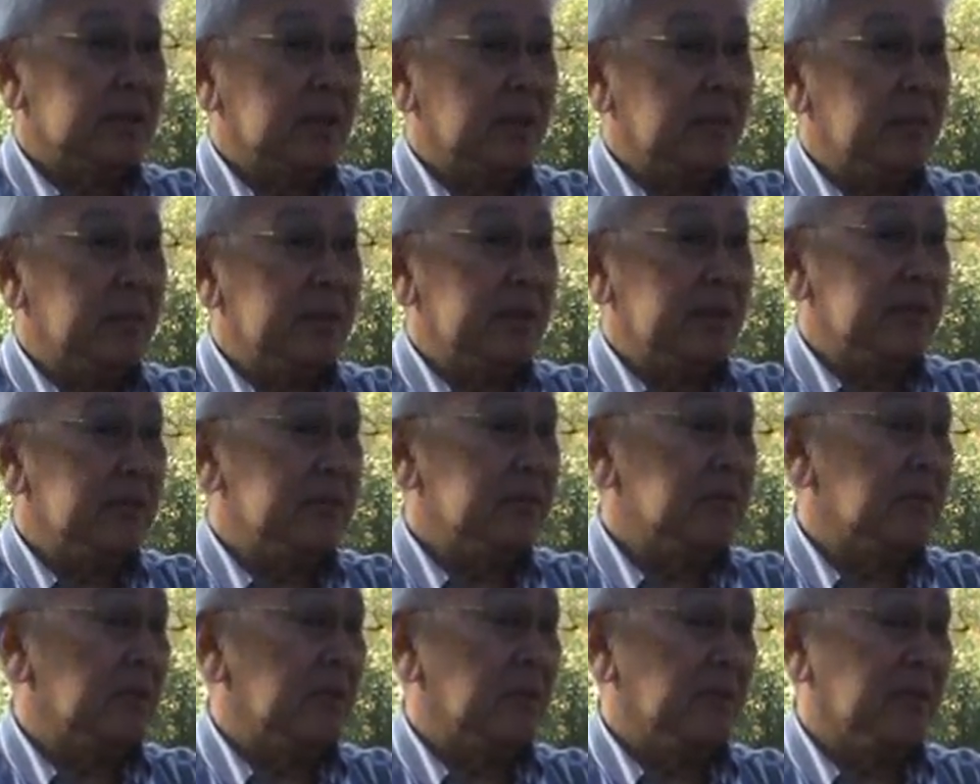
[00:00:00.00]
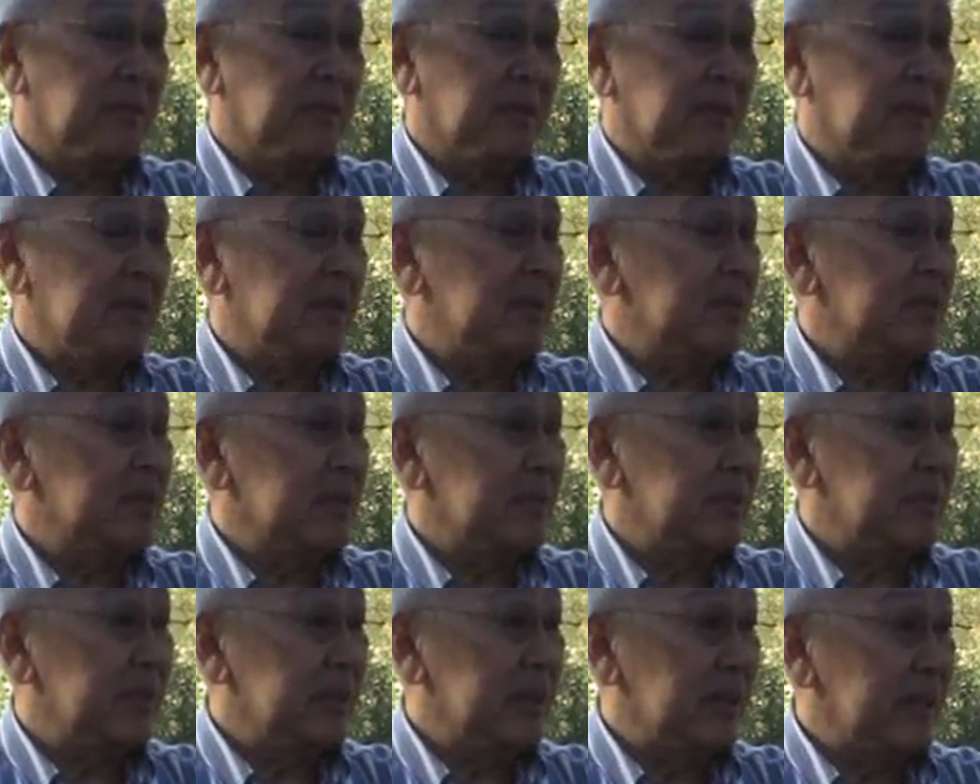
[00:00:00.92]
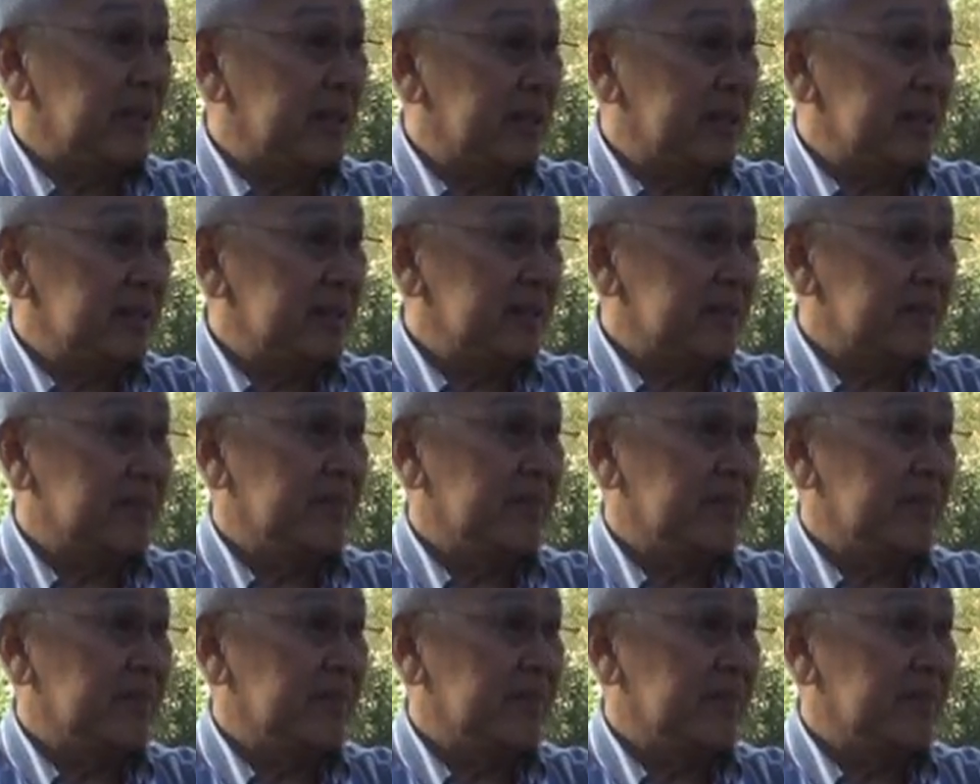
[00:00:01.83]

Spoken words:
company for 30-something years,